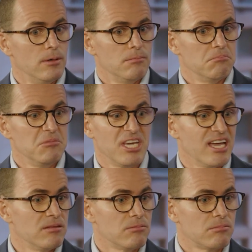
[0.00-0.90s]

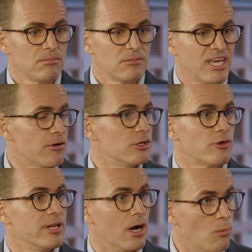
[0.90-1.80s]
yen carry
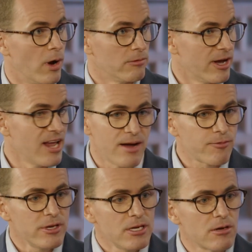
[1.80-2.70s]
trade unwind, right?
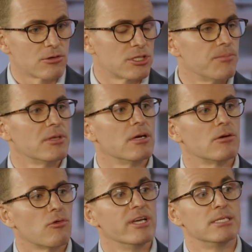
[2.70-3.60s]
Every year something
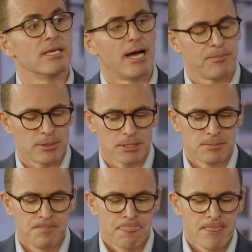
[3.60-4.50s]
crazy
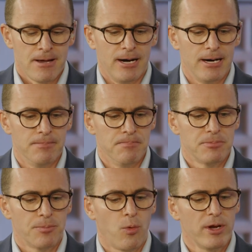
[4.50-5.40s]
happens.
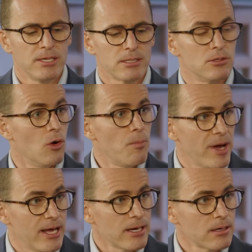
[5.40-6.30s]
The point is, don't
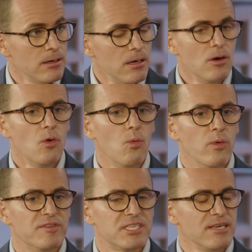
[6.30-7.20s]
panic.
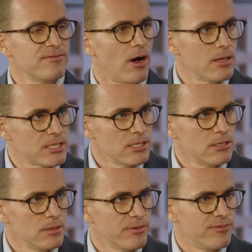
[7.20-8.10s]
We've seen
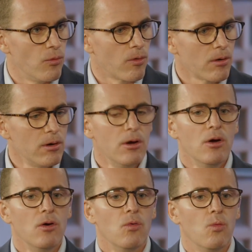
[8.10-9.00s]
volatility before.
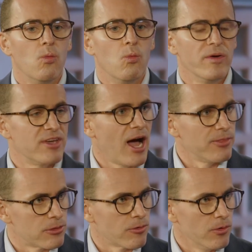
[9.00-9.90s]
We've
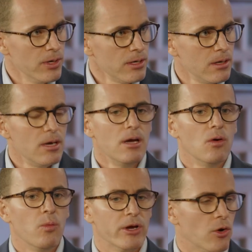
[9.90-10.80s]
gotten through it.
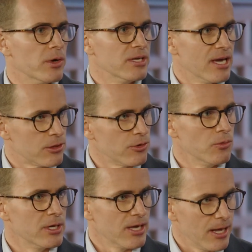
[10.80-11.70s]
We are going to get through
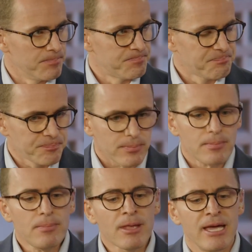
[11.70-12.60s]
it again.
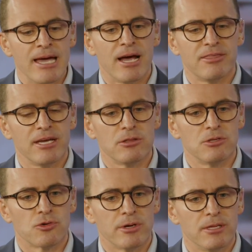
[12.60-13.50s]
And I think
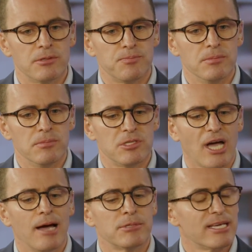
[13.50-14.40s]
during
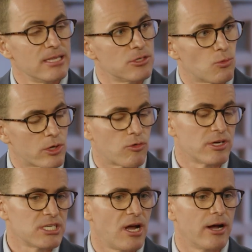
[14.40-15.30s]
times like these, what
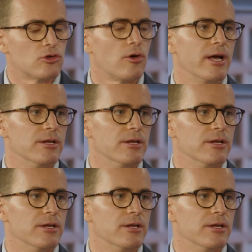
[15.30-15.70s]
Chris and I are trying to